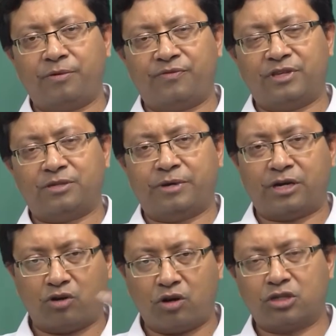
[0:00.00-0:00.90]
if it is
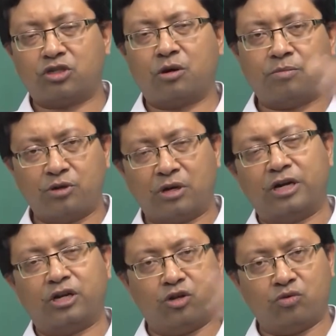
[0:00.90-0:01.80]
met, not stop, you
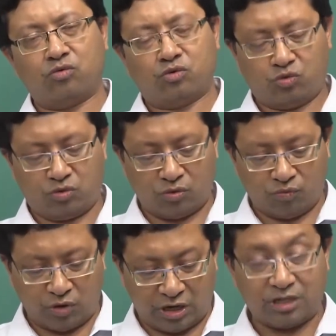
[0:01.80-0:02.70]
continue. So,
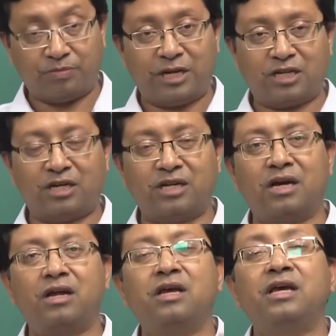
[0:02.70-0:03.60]
what is mentioned
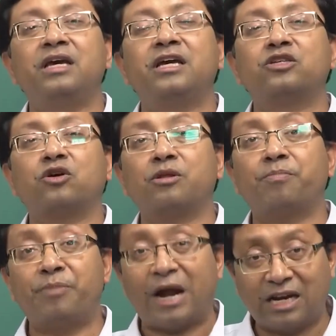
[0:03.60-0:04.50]
here is on the
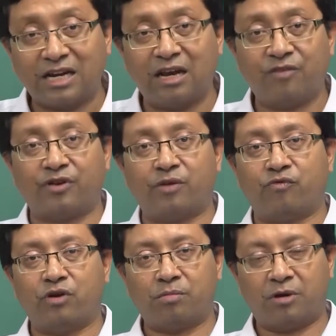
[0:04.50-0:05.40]
practical
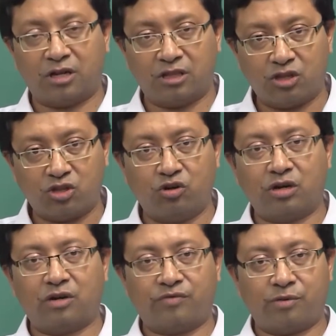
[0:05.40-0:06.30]
framework, but in the
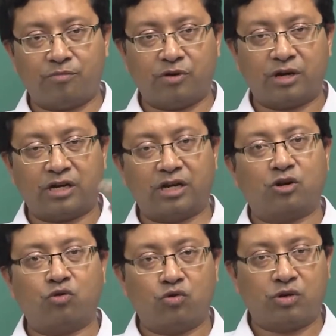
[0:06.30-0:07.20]
theoretical framework it
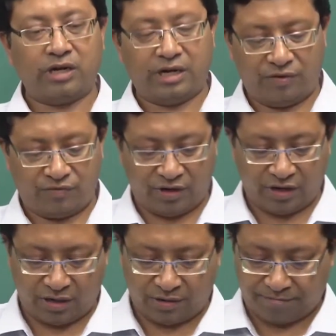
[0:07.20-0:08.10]
can go till infinity.